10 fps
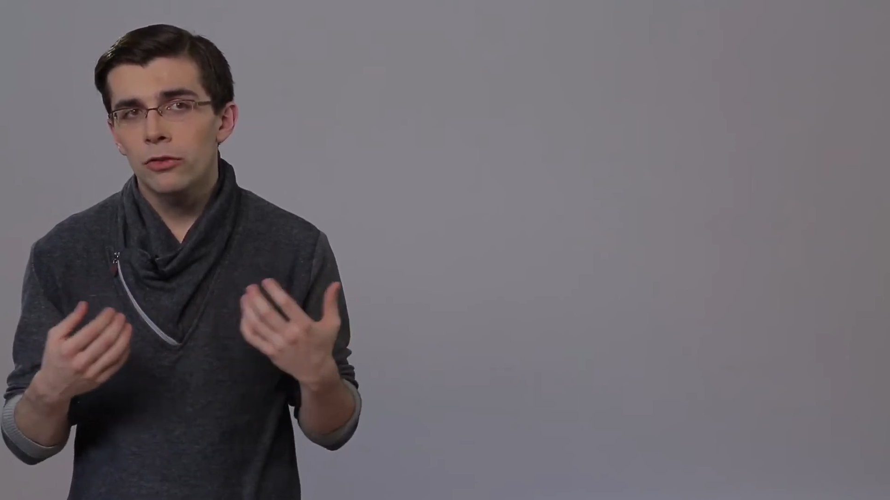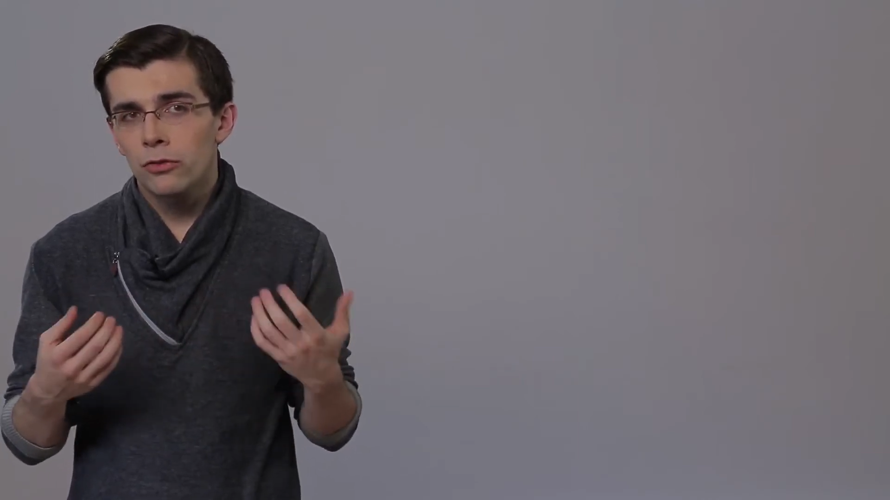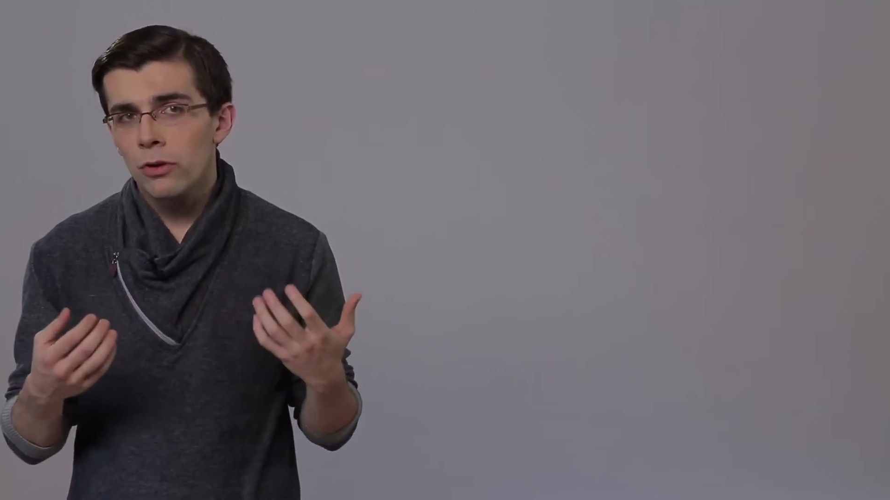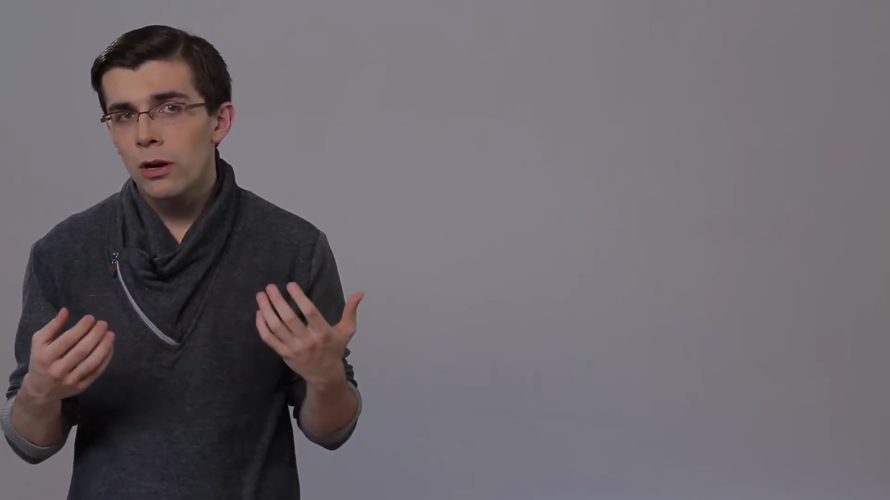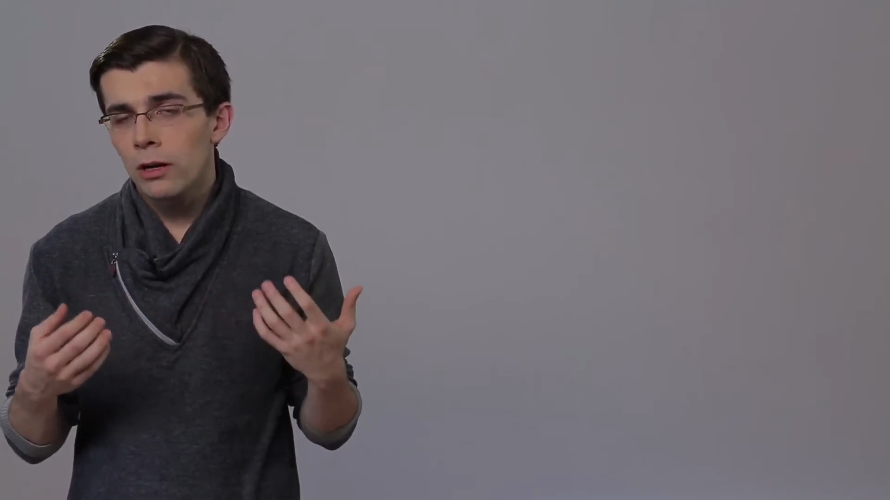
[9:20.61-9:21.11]

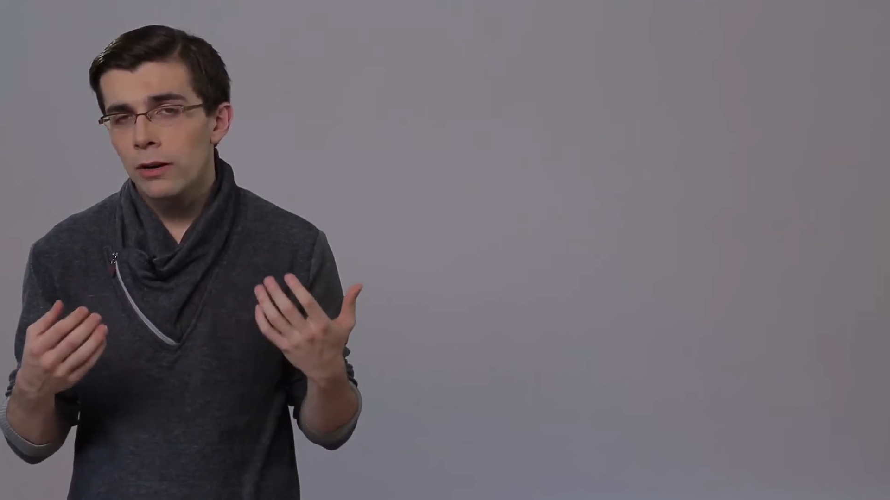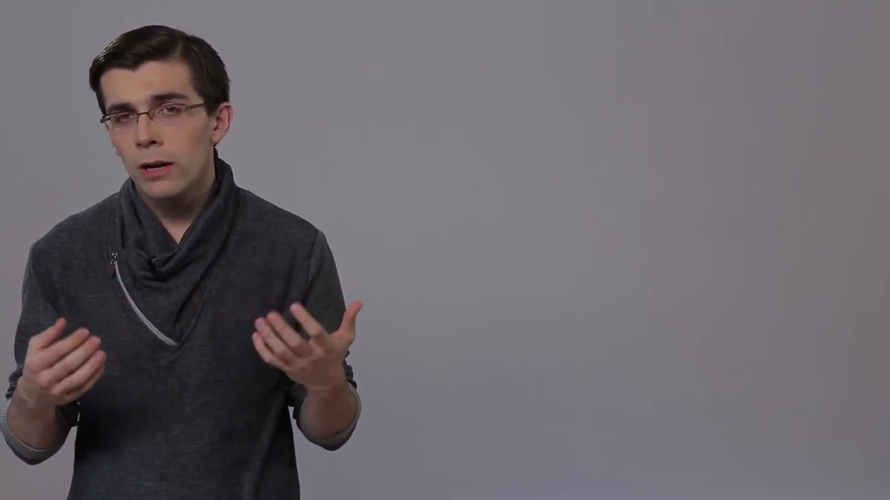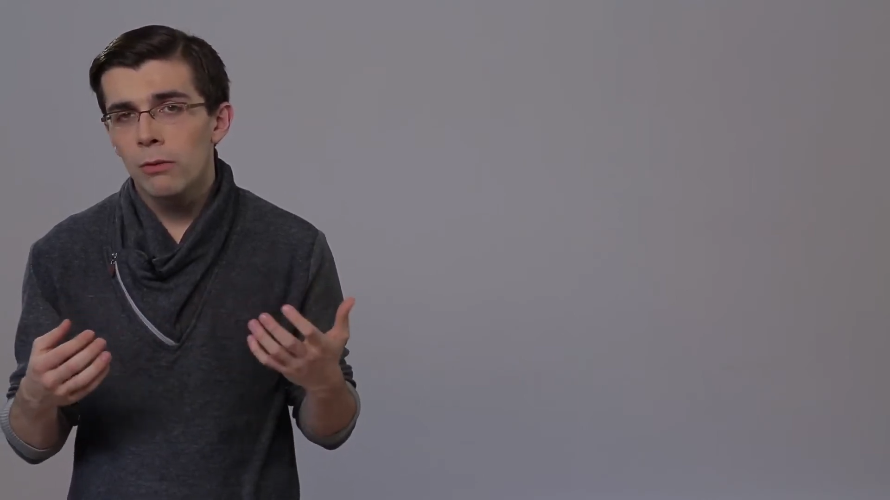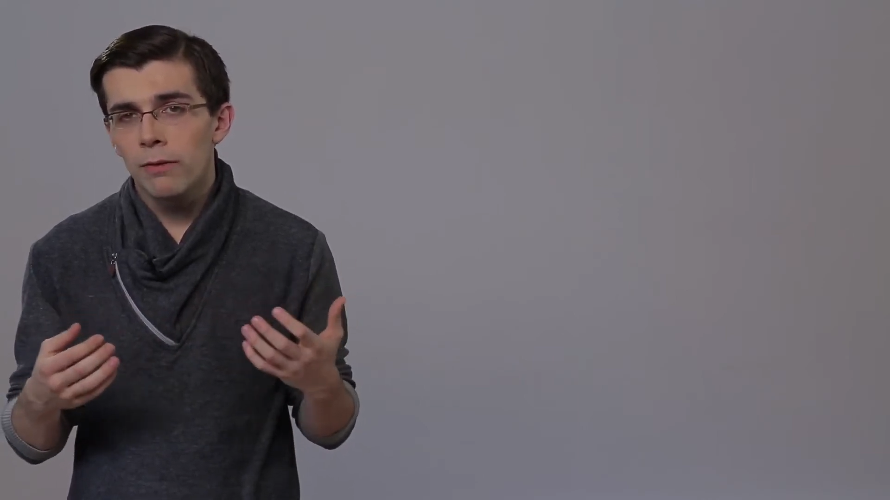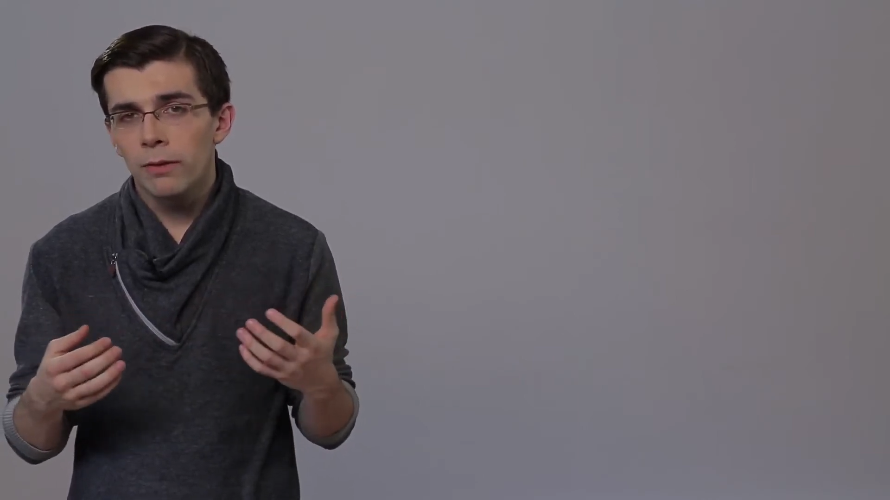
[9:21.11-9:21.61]
stronger
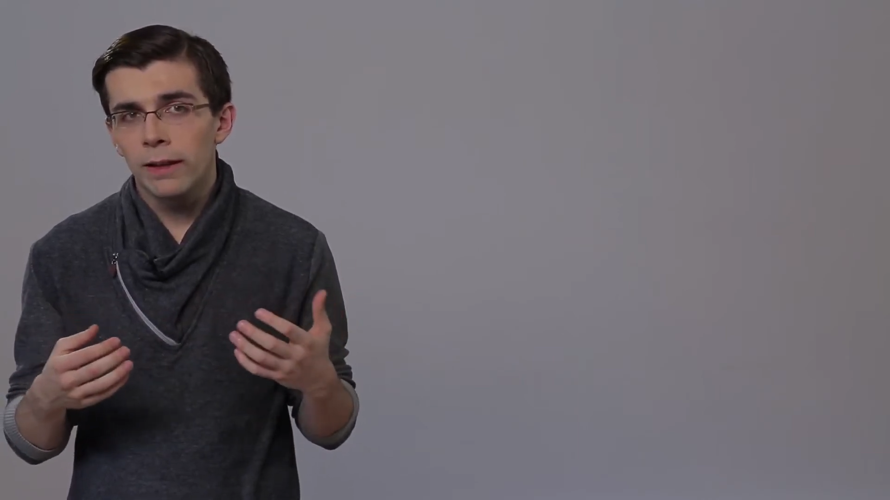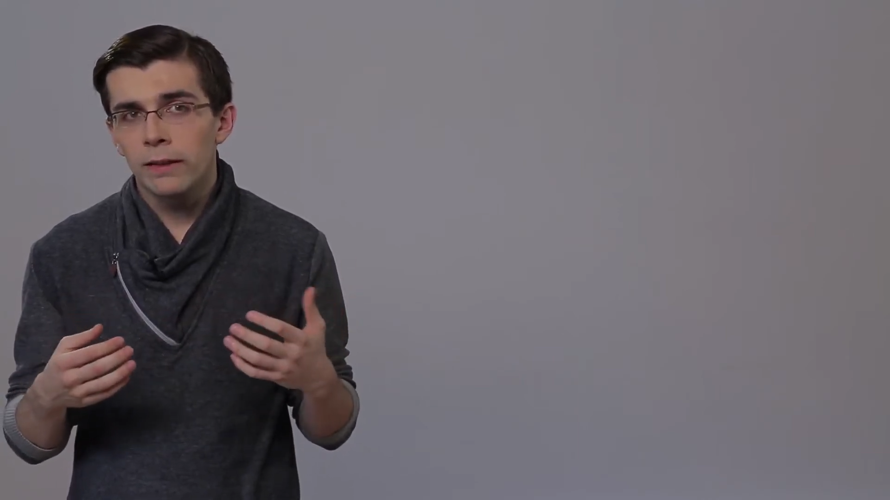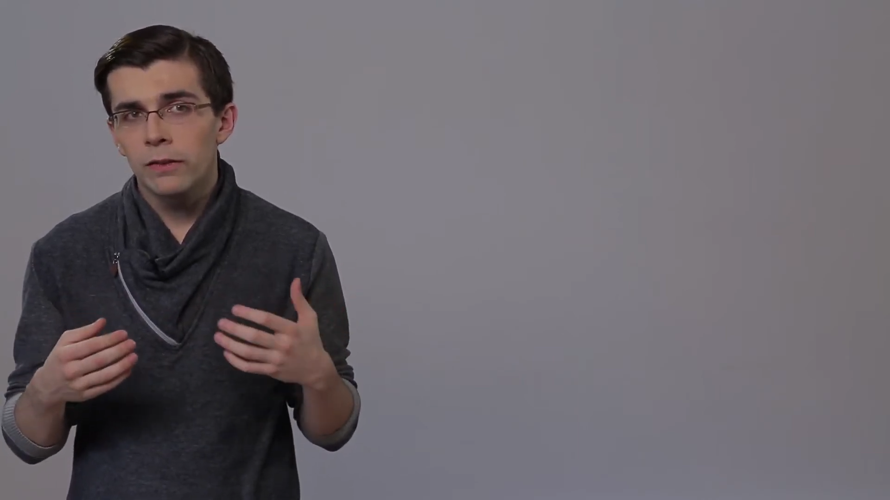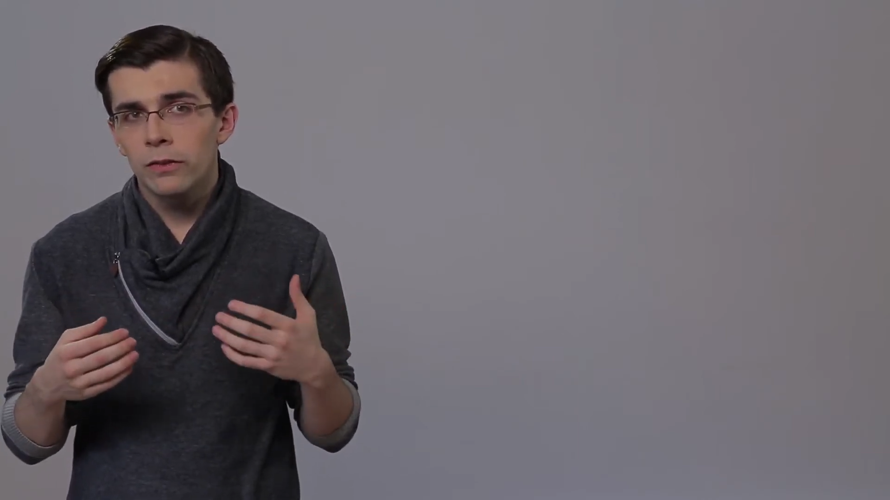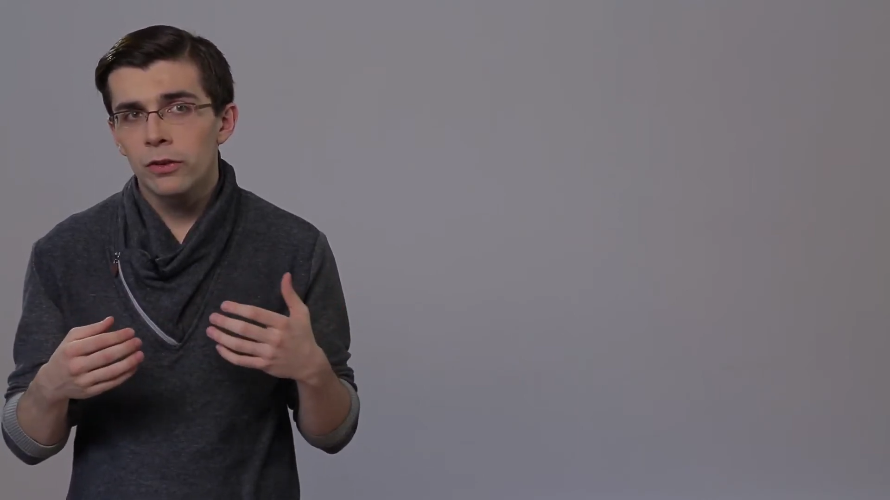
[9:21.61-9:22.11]

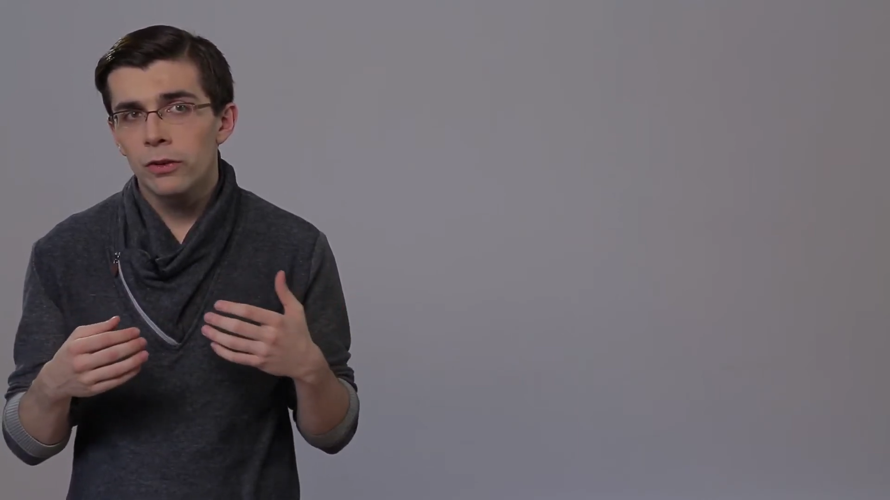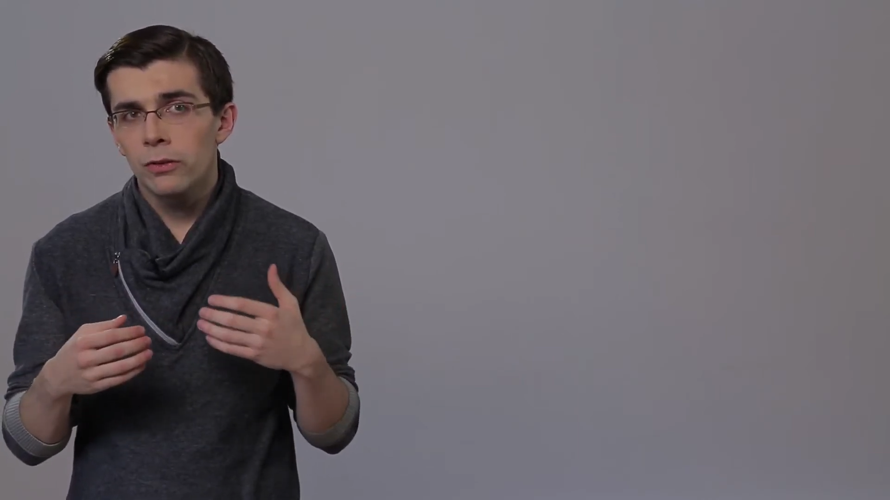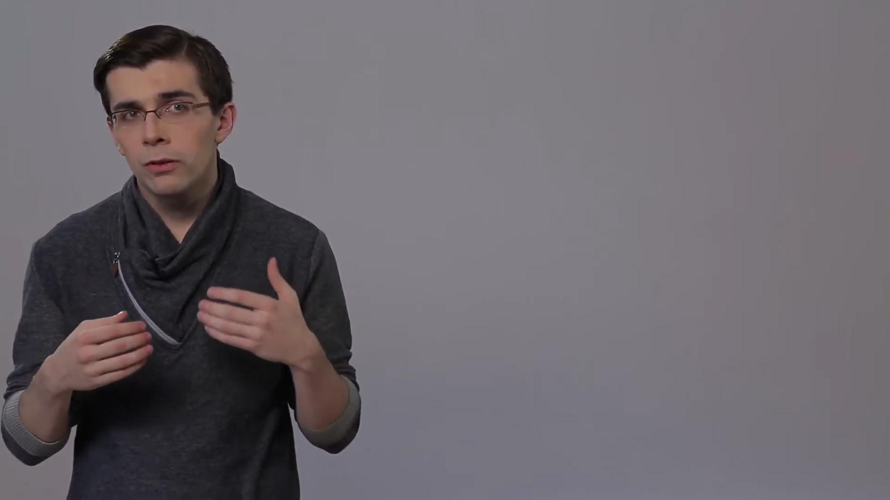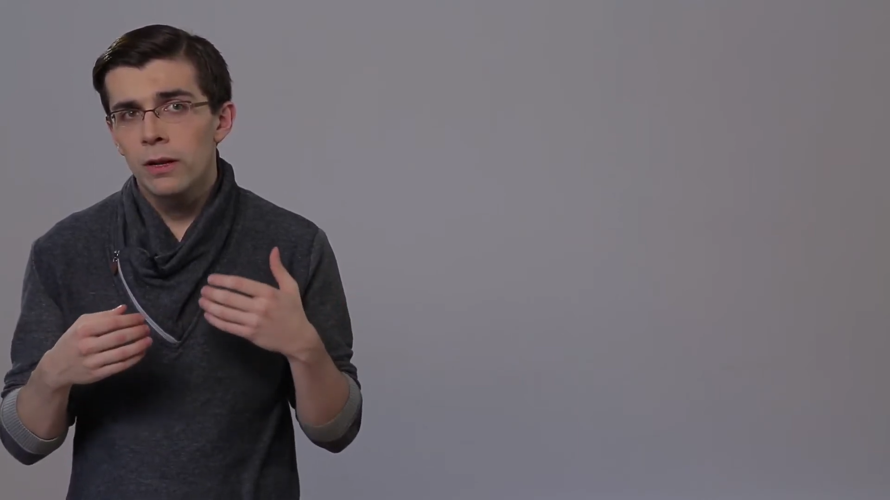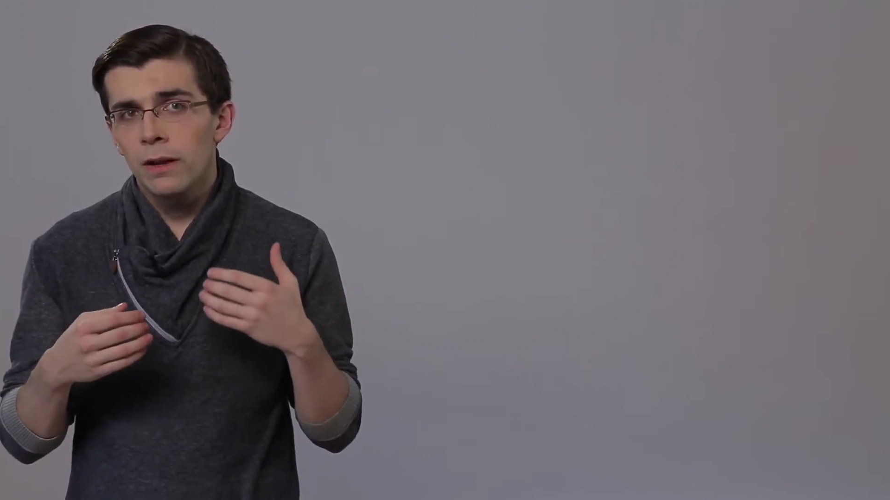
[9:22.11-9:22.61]
equivalents
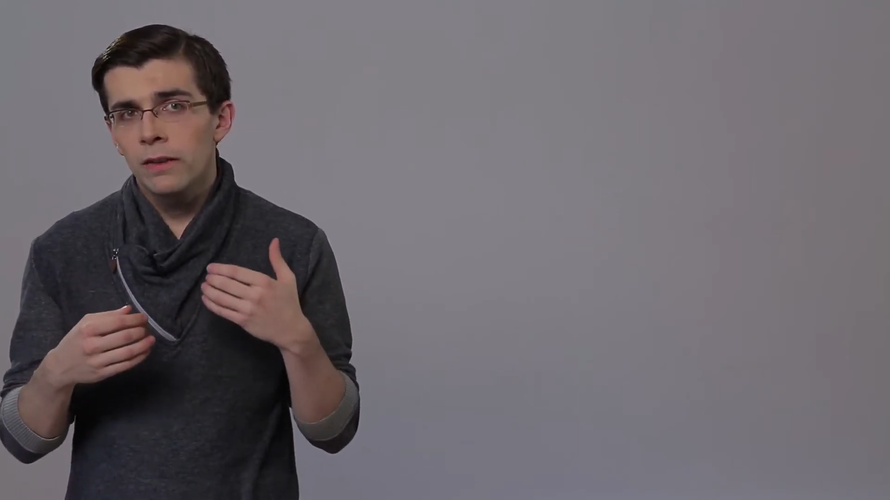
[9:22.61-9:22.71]
to